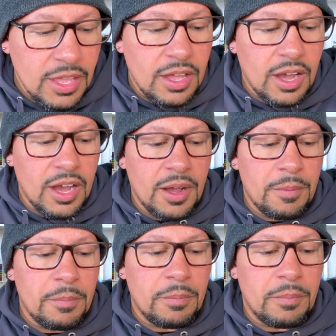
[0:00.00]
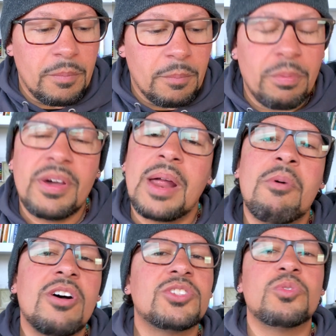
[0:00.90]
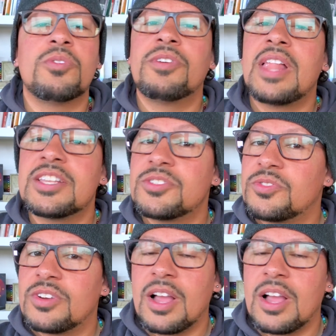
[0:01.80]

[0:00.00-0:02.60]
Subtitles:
But I'm also a philosopher.